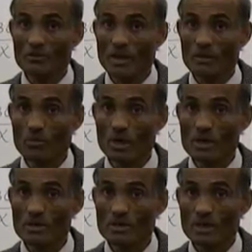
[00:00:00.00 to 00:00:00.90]
Is that
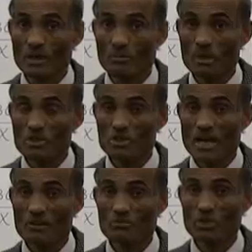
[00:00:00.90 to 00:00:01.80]
right? Measure
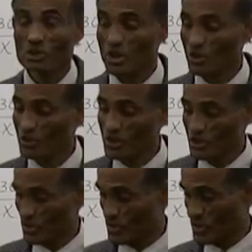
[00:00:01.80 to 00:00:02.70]
that vertical
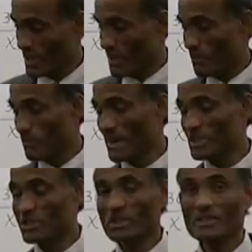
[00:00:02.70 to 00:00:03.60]
distance.
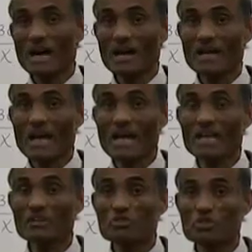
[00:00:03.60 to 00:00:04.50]
Measure that
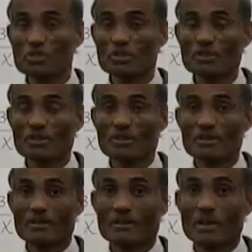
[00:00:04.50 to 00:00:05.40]
H,
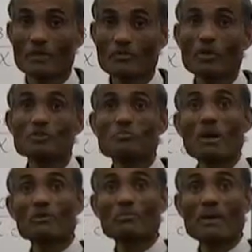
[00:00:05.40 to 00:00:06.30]
and of course
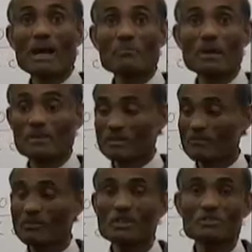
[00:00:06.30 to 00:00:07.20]
multiply it by the
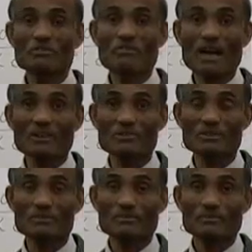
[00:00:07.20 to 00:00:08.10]
conversion factor.